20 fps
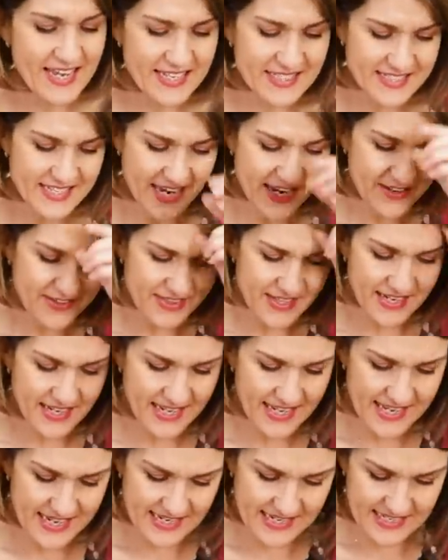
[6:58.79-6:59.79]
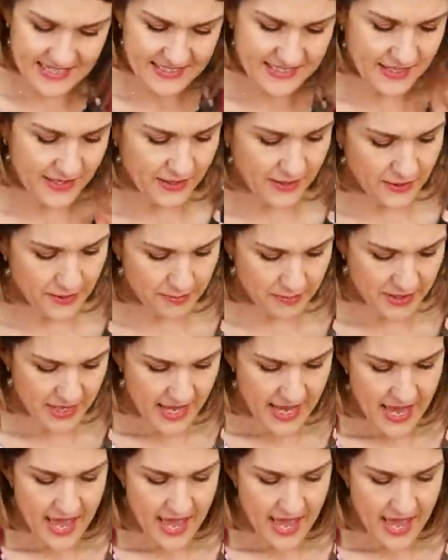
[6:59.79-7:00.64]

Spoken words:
So the Leany top